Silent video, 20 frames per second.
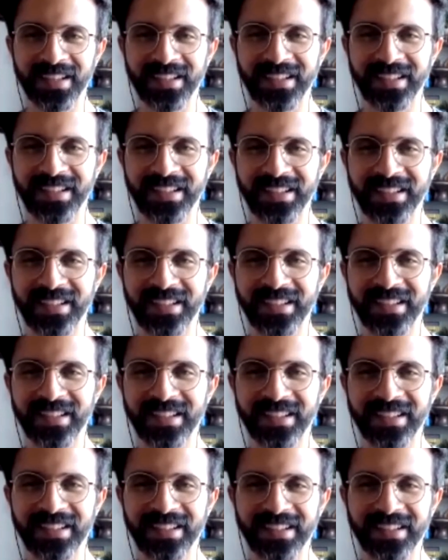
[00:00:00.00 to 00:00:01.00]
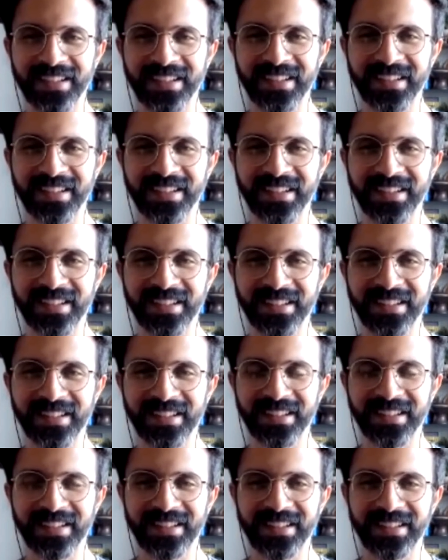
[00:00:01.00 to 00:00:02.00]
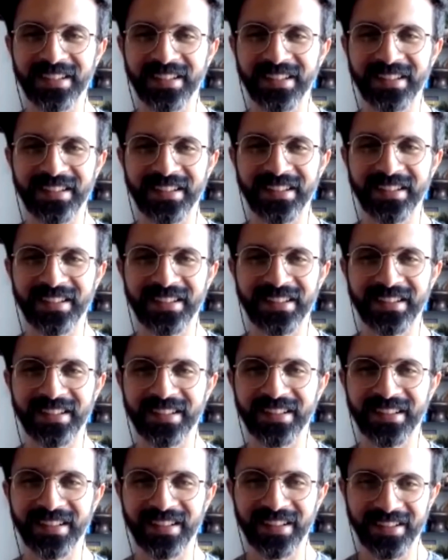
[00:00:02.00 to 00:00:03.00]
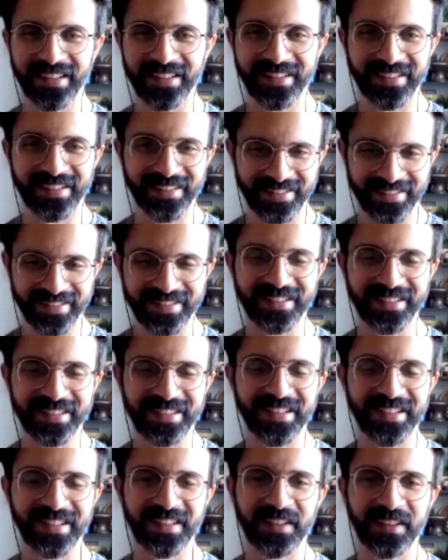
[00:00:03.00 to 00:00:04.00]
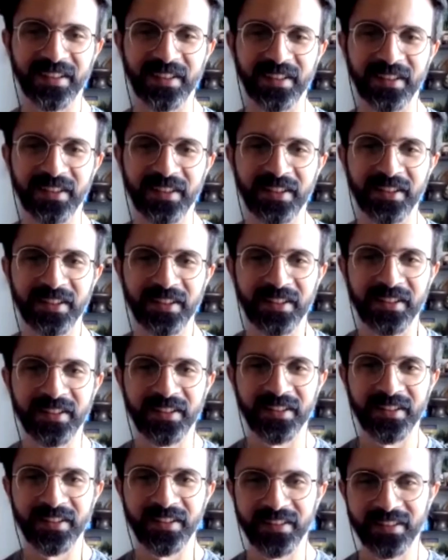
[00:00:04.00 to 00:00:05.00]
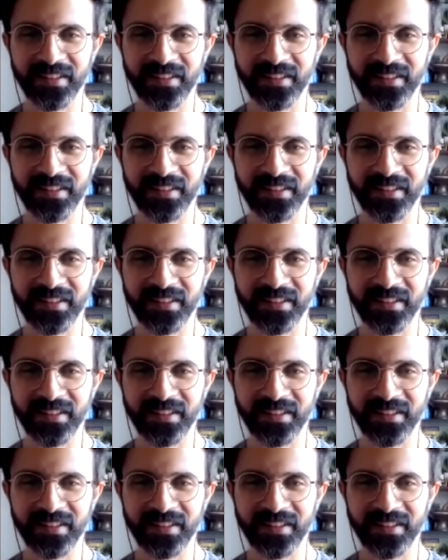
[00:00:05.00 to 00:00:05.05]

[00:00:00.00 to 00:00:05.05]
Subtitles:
The person shown says nothing.